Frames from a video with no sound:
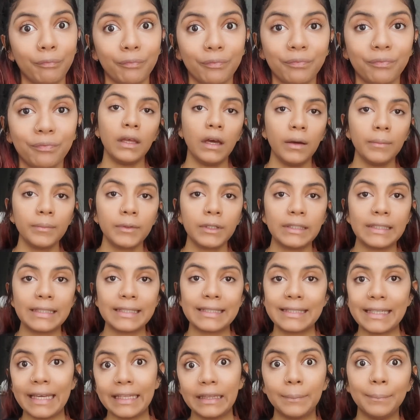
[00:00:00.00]
I'm gonna
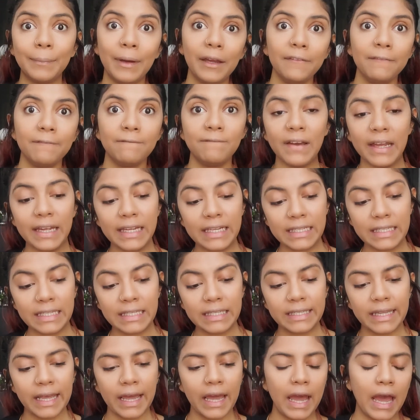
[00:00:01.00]
set my
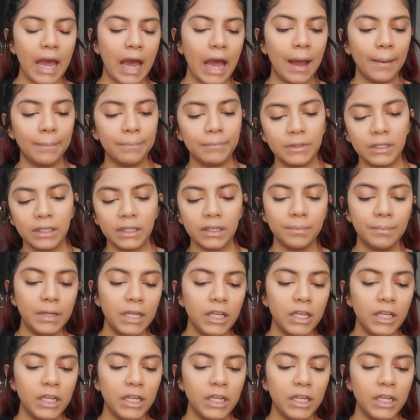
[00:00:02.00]
face. I'm gonna be